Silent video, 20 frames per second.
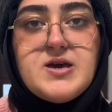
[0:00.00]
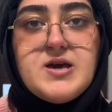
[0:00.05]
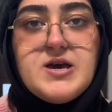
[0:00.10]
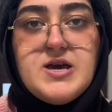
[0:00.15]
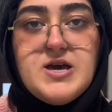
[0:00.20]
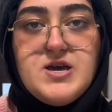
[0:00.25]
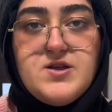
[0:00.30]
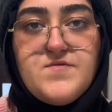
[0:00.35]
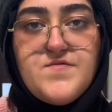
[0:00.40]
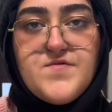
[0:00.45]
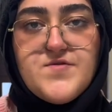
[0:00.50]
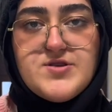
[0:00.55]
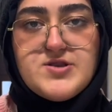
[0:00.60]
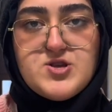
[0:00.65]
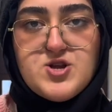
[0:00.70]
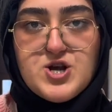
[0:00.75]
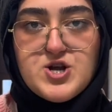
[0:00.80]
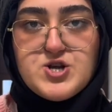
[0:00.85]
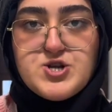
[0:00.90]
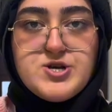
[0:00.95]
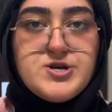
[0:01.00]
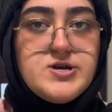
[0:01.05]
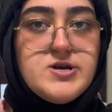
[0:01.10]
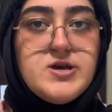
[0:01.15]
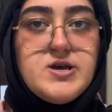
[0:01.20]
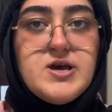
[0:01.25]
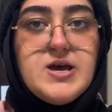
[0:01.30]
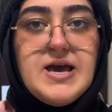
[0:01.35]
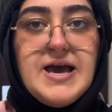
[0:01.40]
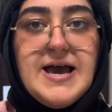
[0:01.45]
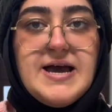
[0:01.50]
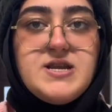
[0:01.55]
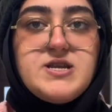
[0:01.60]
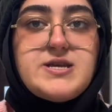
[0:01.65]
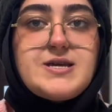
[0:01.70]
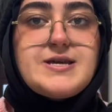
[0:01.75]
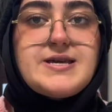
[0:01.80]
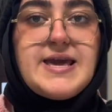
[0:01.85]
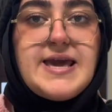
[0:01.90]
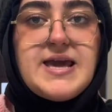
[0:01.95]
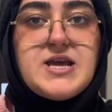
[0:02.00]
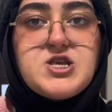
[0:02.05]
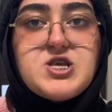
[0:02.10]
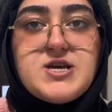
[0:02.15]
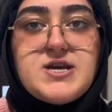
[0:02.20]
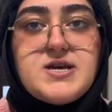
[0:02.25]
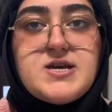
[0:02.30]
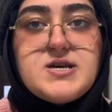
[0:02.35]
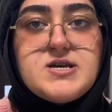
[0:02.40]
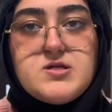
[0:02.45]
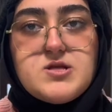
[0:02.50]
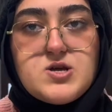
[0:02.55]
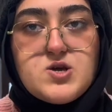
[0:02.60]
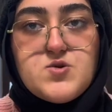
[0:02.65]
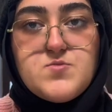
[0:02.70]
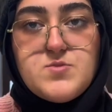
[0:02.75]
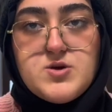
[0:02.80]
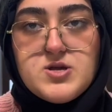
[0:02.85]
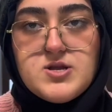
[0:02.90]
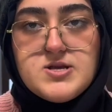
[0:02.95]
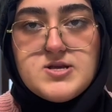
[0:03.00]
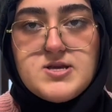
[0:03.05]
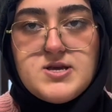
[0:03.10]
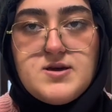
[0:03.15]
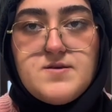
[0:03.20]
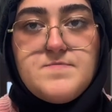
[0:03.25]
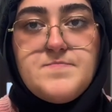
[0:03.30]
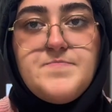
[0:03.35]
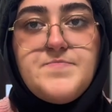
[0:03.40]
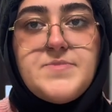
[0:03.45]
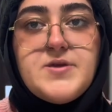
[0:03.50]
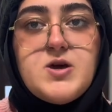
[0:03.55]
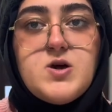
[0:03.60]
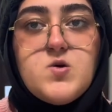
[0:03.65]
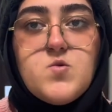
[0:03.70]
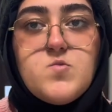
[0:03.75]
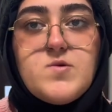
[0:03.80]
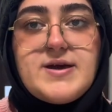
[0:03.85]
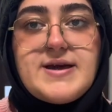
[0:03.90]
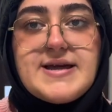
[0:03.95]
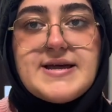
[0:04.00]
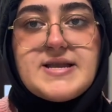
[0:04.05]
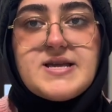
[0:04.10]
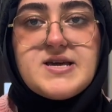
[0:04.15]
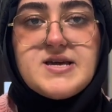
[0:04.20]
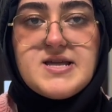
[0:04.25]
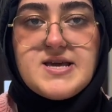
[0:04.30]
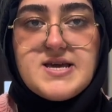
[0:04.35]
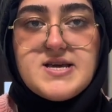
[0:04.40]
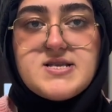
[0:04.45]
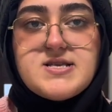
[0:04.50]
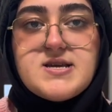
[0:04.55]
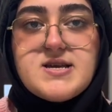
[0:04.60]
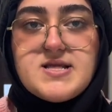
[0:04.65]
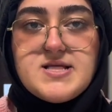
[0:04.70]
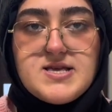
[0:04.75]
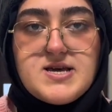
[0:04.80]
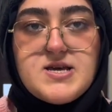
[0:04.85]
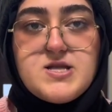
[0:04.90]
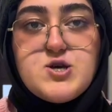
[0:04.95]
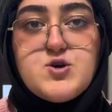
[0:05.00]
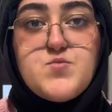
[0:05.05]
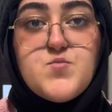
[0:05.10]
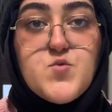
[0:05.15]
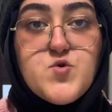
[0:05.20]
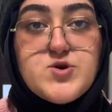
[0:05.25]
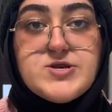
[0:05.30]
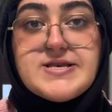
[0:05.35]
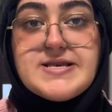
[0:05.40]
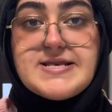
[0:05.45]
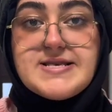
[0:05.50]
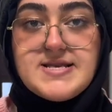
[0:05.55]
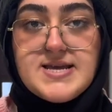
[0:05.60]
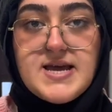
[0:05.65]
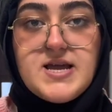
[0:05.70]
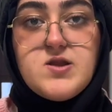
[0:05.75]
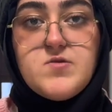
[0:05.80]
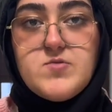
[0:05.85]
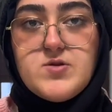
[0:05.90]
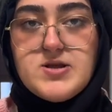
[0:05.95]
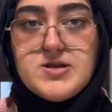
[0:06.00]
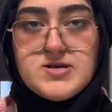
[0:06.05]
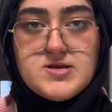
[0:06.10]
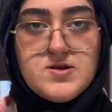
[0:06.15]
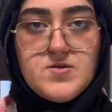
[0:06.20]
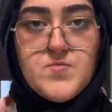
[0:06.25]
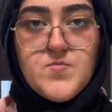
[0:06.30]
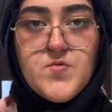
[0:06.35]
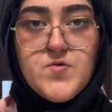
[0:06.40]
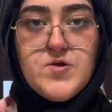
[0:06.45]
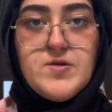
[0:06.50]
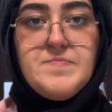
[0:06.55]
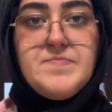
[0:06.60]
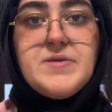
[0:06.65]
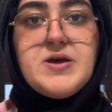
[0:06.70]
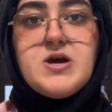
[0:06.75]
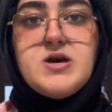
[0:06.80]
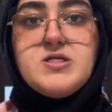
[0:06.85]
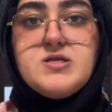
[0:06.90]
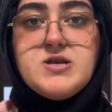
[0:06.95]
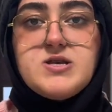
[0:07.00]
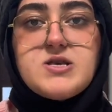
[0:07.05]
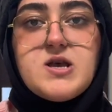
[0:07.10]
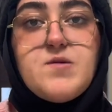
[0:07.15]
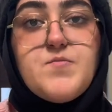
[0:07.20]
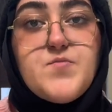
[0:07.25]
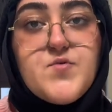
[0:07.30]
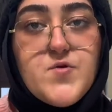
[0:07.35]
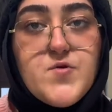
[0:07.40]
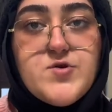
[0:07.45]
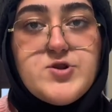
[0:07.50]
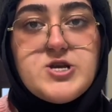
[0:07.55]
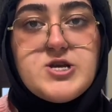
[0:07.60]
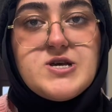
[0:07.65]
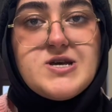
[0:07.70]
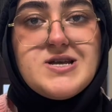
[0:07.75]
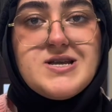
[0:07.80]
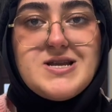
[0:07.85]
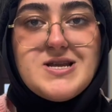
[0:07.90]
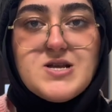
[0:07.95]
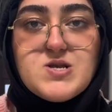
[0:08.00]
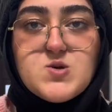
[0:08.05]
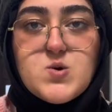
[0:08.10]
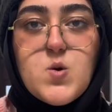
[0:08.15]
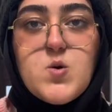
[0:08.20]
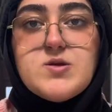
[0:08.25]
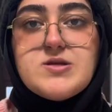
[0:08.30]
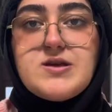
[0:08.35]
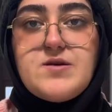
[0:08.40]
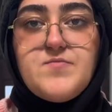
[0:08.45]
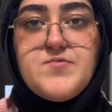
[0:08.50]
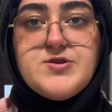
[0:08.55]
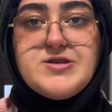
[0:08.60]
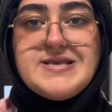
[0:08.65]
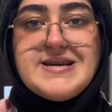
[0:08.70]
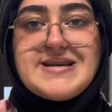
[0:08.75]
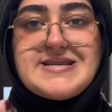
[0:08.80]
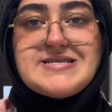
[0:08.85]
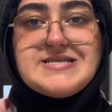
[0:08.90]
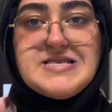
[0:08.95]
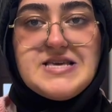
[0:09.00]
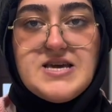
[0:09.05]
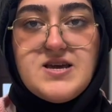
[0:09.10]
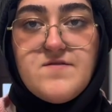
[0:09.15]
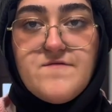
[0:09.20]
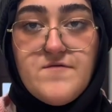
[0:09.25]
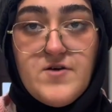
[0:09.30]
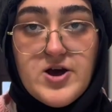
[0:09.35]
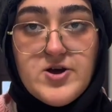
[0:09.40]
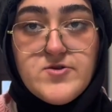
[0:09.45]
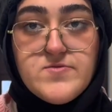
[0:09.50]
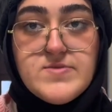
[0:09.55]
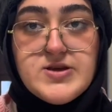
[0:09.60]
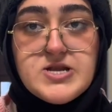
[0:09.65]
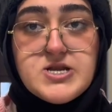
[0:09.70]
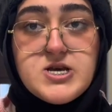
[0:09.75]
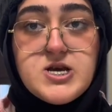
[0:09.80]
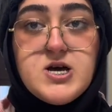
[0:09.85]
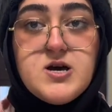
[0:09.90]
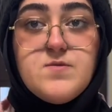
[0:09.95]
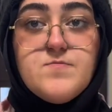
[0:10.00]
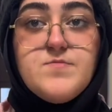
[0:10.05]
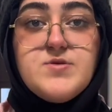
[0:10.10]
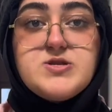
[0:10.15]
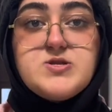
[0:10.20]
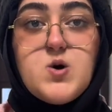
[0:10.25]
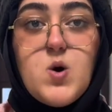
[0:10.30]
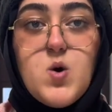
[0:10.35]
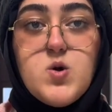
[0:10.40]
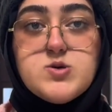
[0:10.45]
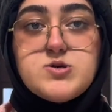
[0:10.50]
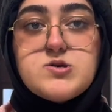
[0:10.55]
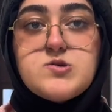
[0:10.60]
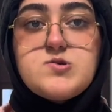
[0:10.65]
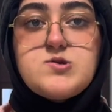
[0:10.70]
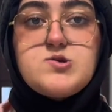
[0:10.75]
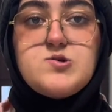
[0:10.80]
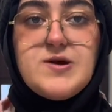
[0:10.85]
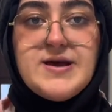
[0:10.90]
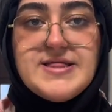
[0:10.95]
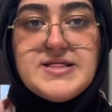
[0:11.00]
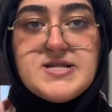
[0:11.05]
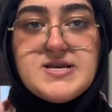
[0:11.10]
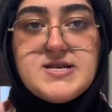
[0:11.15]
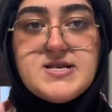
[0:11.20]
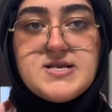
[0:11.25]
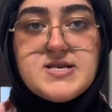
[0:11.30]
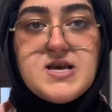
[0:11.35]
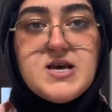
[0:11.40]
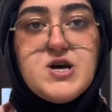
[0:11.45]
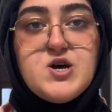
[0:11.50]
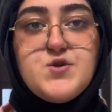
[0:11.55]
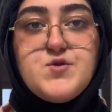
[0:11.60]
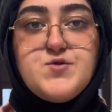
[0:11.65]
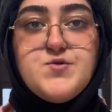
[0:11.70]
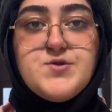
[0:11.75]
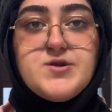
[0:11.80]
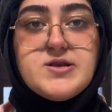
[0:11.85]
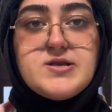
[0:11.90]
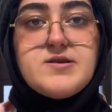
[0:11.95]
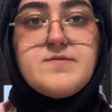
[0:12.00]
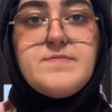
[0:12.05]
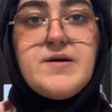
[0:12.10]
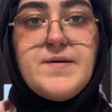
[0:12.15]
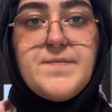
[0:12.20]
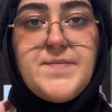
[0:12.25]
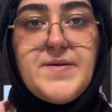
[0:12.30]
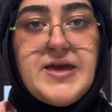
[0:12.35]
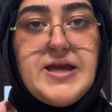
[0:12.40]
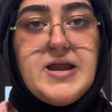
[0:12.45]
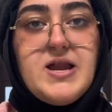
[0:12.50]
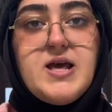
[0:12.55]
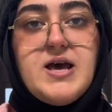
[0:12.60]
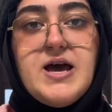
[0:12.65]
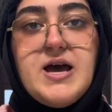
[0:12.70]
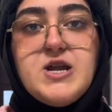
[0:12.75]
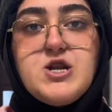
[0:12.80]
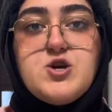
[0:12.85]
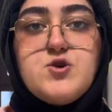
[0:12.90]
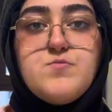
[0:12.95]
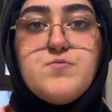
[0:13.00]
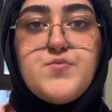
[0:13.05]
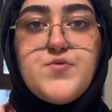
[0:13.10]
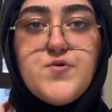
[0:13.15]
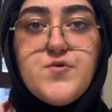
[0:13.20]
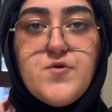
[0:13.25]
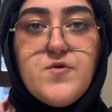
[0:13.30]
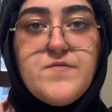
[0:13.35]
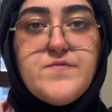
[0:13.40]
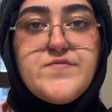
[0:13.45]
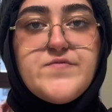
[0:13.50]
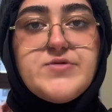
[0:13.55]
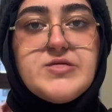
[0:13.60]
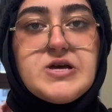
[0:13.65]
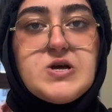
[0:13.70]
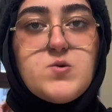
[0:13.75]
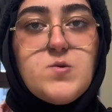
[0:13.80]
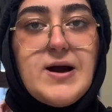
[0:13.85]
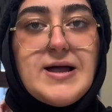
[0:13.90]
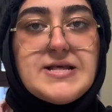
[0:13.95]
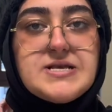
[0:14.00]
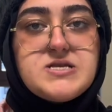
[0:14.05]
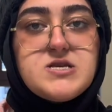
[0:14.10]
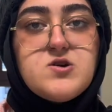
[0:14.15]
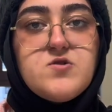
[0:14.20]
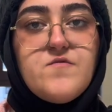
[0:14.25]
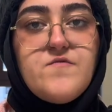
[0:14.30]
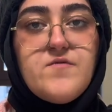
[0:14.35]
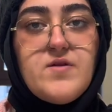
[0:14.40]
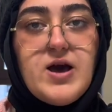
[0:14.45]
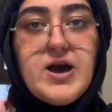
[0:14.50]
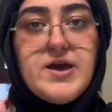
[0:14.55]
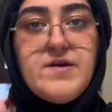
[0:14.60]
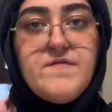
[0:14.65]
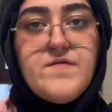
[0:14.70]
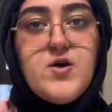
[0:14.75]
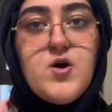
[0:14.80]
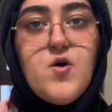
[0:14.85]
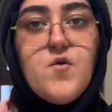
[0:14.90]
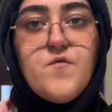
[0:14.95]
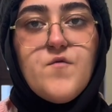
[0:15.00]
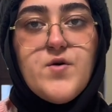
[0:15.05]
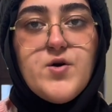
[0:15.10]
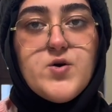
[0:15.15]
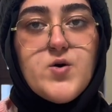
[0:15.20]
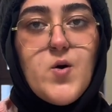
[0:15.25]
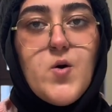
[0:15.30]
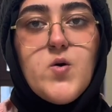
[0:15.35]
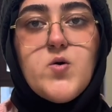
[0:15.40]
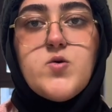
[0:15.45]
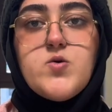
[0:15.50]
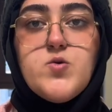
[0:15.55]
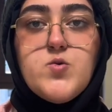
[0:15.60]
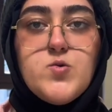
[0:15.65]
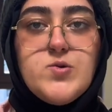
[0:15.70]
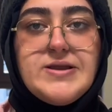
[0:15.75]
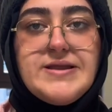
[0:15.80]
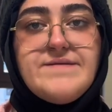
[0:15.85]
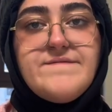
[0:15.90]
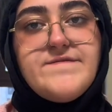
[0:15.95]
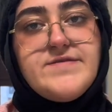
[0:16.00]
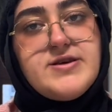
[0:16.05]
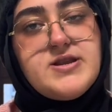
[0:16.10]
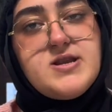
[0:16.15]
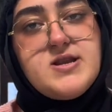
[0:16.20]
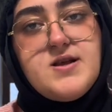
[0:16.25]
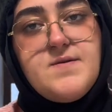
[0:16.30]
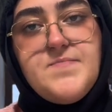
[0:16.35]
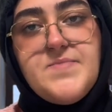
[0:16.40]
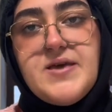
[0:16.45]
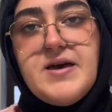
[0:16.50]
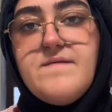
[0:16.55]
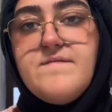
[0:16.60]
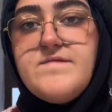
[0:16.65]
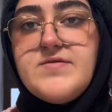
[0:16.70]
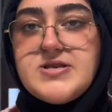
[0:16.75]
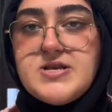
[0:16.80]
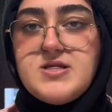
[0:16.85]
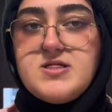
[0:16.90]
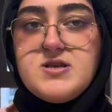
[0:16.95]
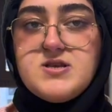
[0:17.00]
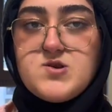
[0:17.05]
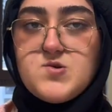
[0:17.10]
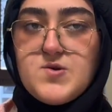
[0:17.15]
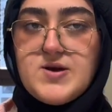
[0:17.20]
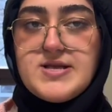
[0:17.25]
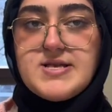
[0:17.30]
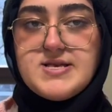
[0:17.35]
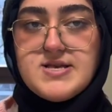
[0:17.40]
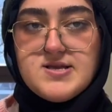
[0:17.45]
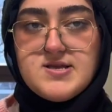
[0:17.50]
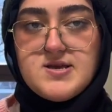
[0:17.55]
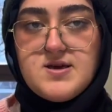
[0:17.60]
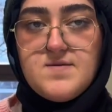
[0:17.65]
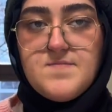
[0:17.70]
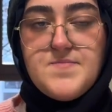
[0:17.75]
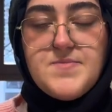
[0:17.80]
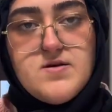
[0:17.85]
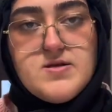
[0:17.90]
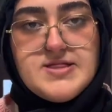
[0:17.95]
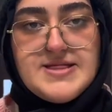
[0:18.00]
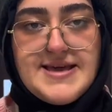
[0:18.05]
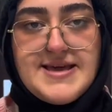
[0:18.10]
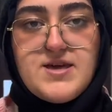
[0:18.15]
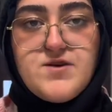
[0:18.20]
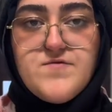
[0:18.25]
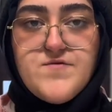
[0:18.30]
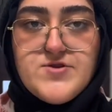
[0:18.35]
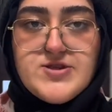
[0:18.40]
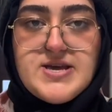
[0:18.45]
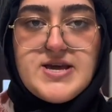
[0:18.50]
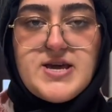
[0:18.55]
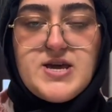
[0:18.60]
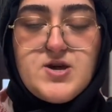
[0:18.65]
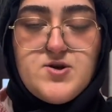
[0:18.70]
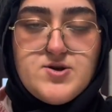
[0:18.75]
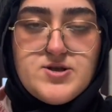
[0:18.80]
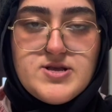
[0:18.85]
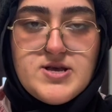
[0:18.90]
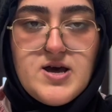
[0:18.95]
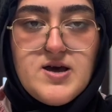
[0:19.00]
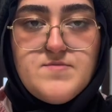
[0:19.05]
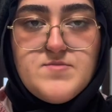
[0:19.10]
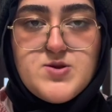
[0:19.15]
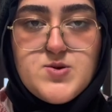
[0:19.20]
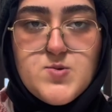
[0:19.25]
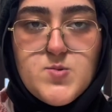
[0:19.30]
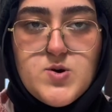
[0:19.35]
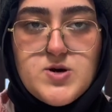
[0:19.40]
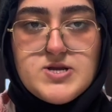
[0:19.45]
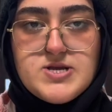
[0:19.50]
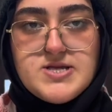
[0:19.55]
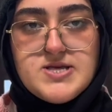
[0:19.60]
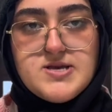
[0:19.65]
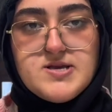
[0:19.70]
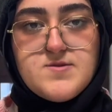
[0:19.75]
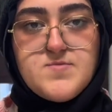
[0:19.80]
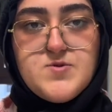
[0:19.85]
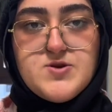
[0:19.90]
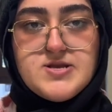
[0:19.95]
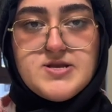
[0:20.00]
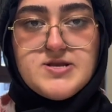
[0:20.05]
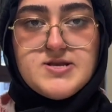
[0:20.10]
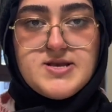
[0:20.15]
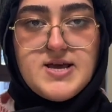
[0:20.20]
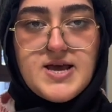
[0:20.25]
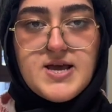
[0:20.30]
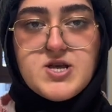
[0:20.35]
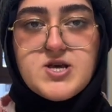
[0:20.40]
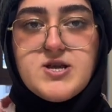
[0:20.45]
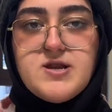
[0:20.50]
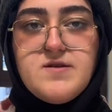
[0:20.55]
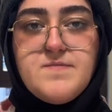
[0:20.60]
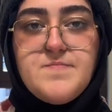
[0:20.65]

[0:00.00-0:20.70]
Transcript: infrastructure, and engaging the community, we can create a cleaner, more sustainable Istanbul. This approach not only protects the environment, but also strengthens tourism appeal and improve the quality of life for all who live in and visit this great city. Thank you for taking your time to watch this presentation.